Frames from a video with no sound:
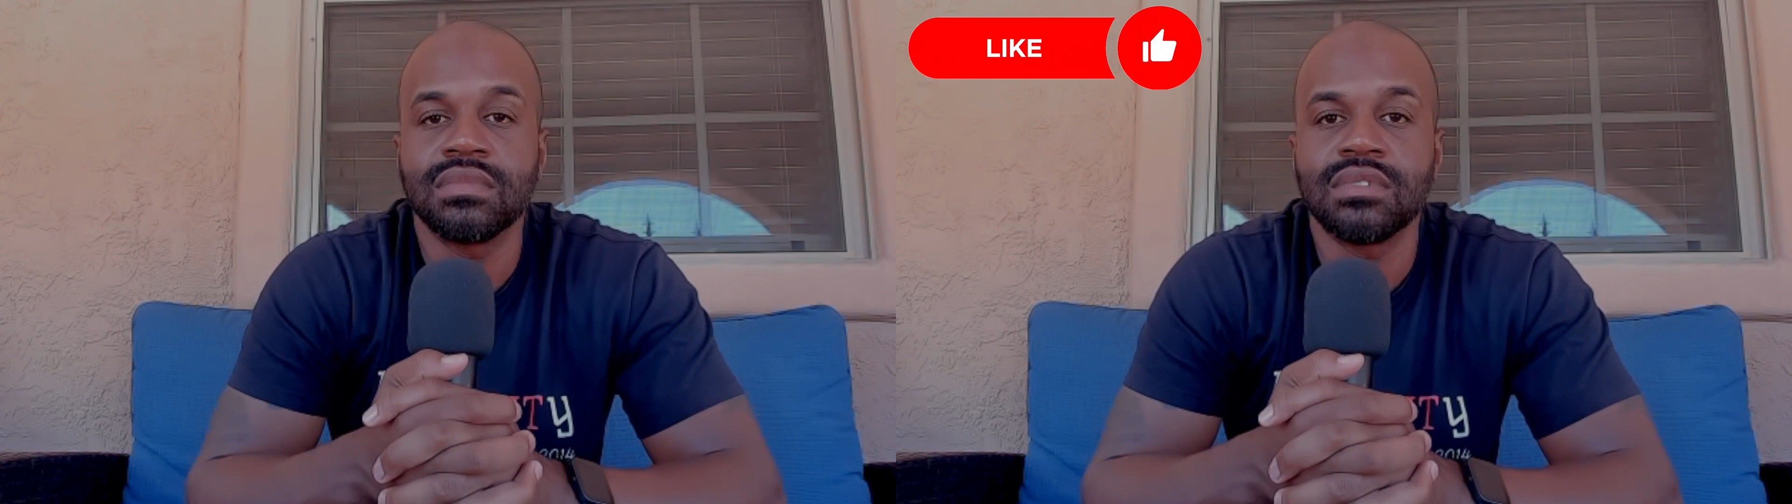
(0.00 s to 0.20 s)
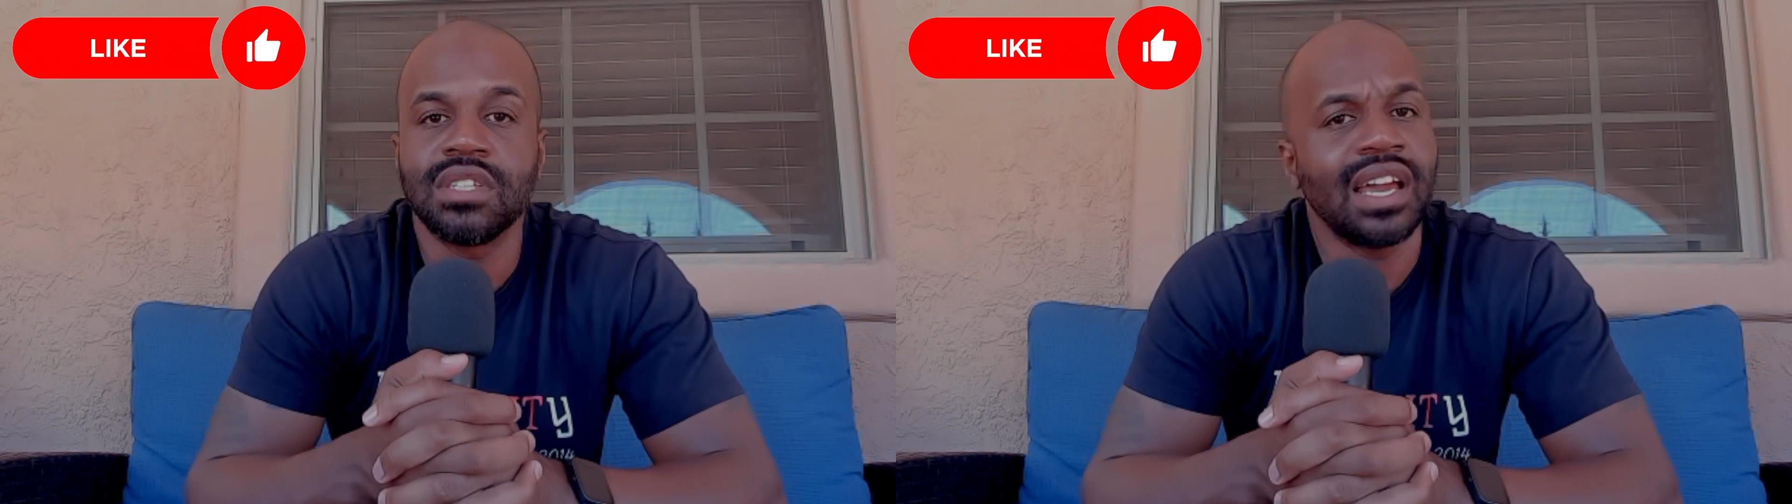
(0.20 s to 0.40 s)

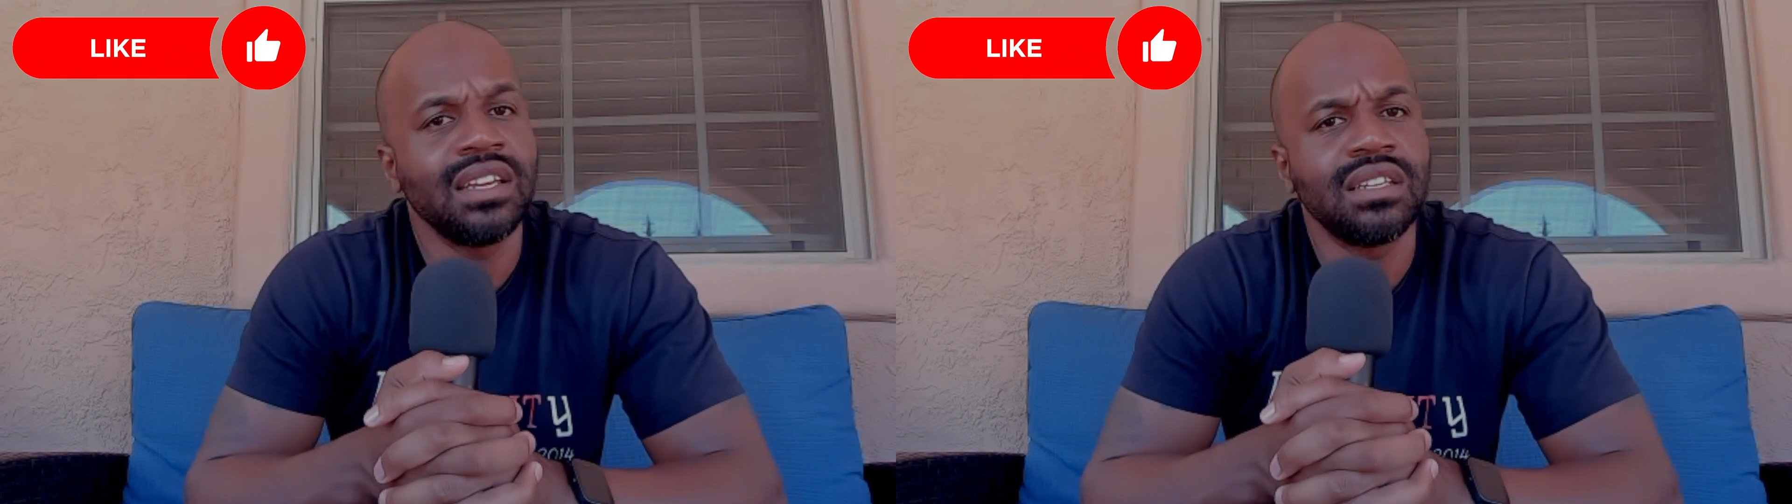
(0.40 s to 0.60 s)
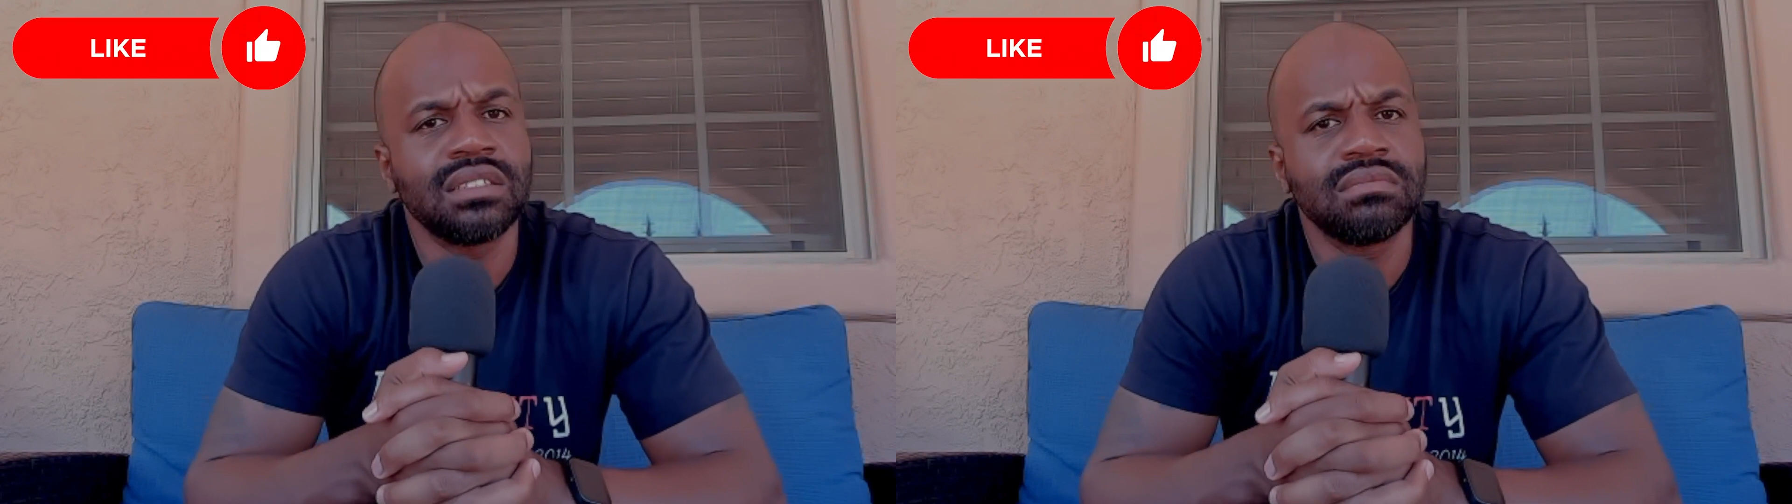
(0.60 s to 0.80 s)

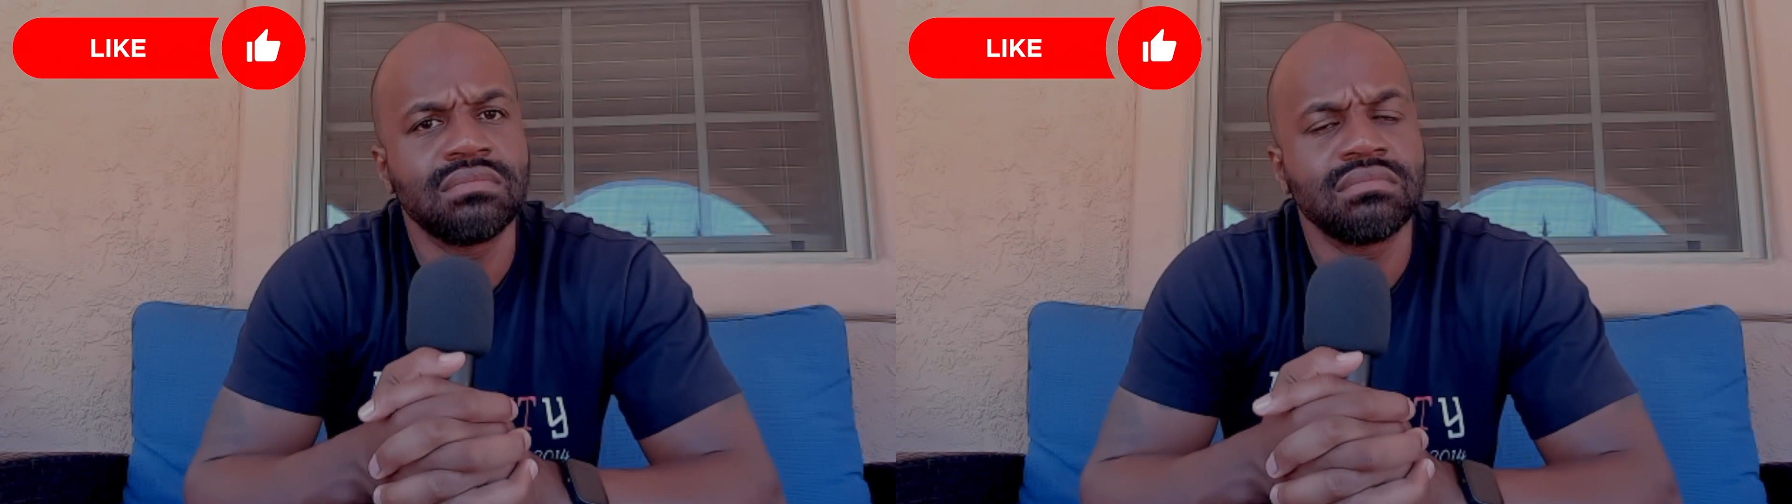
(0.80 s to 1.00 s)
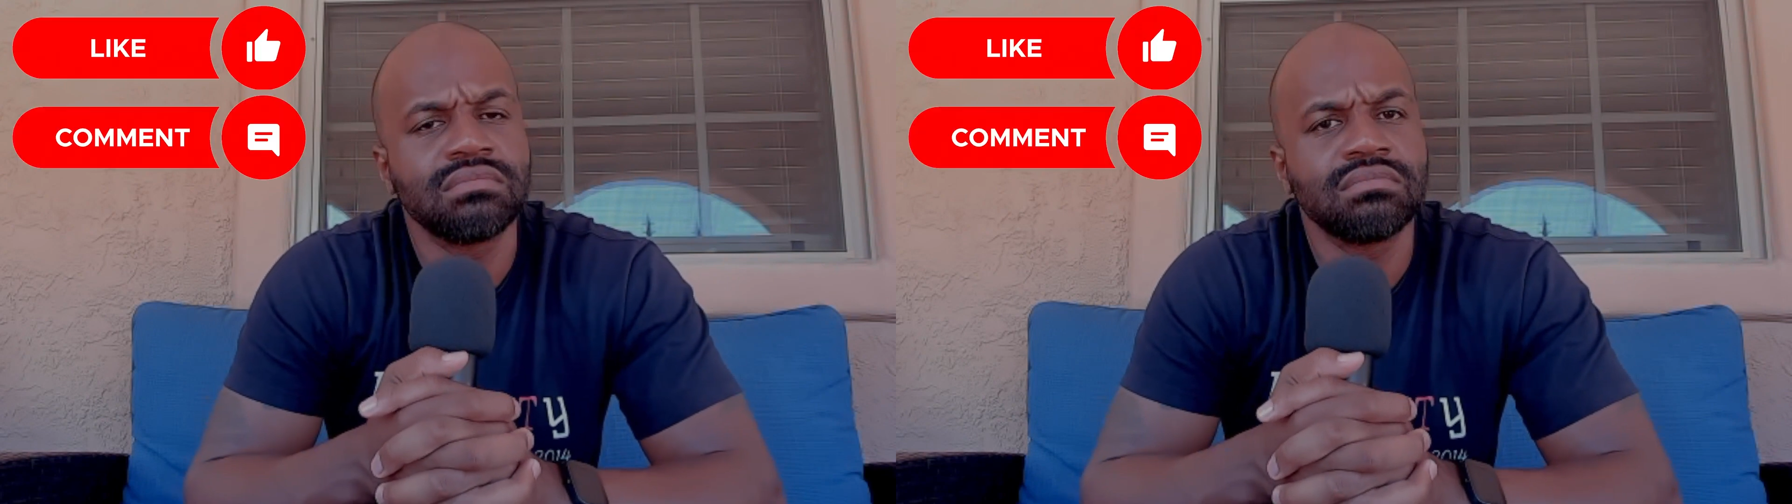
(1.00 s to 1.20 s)
Like,
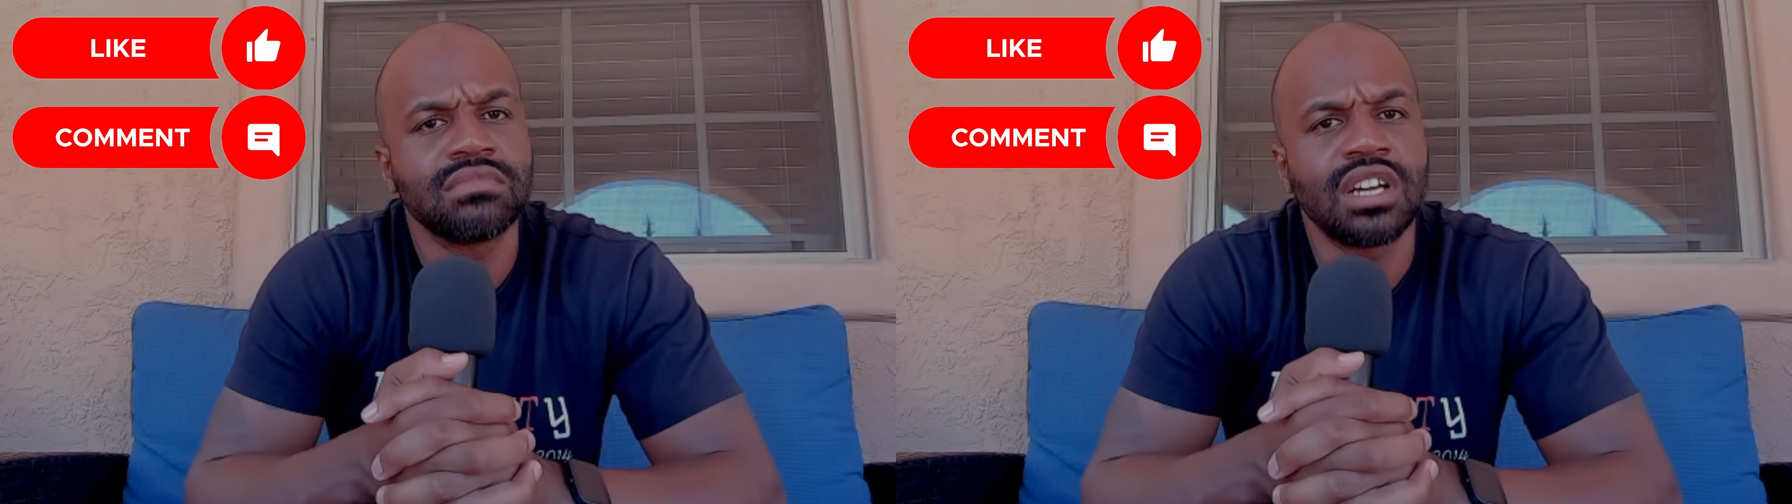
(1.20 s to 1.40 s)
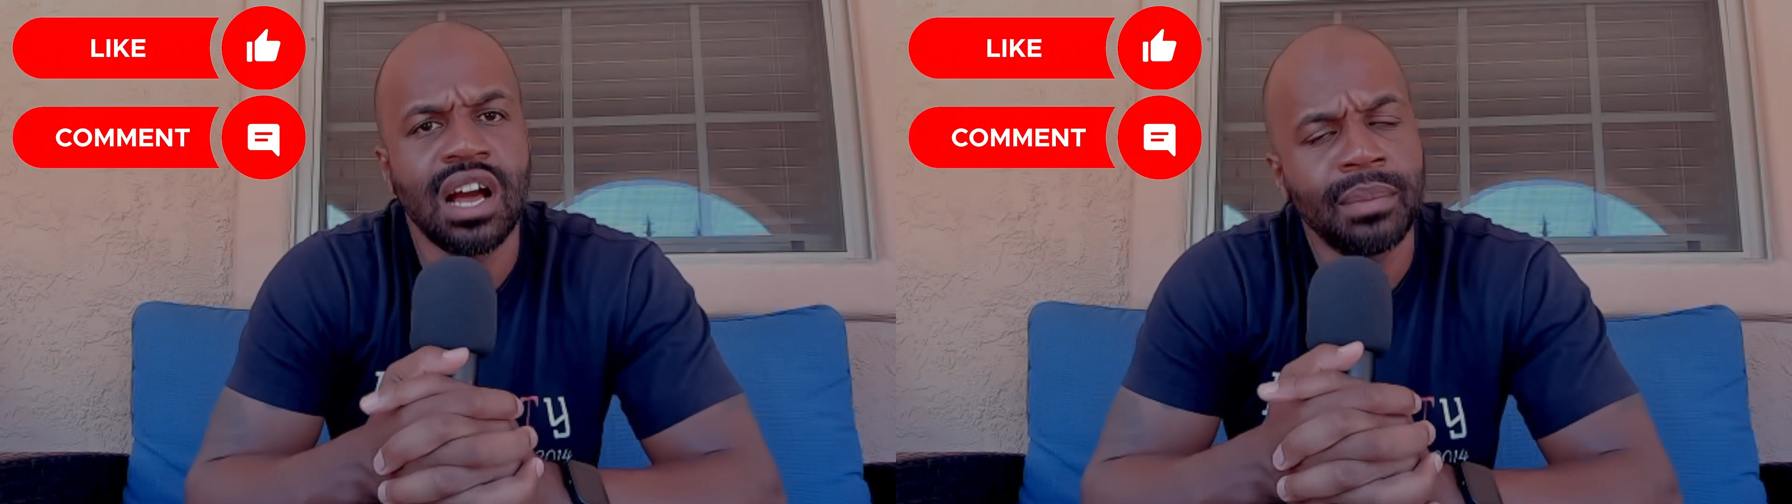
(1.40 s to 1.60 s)

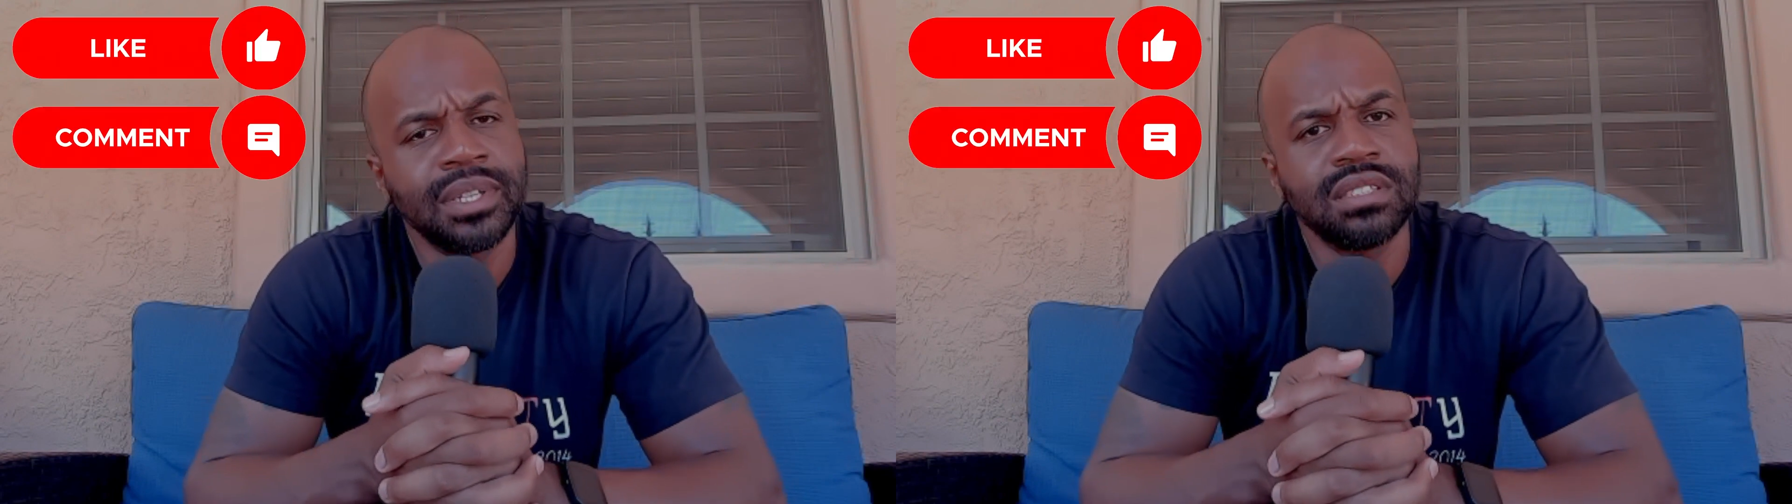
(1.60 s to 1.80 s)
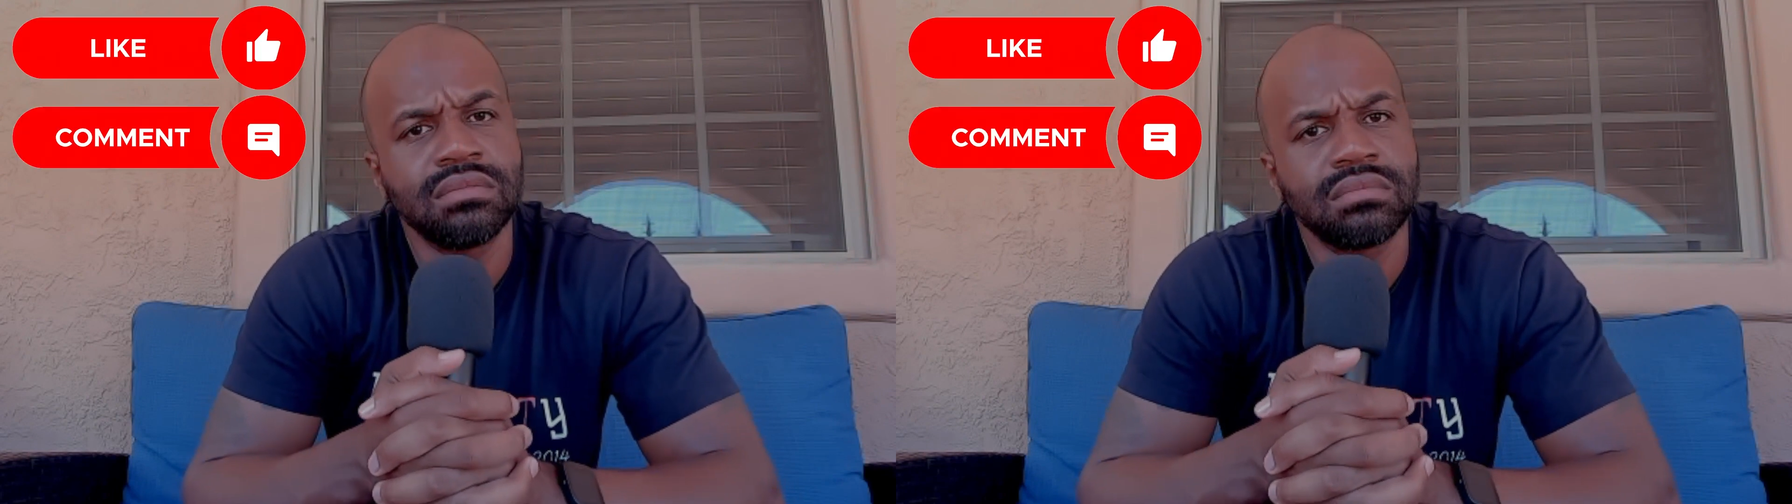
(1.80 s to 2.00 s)
comment,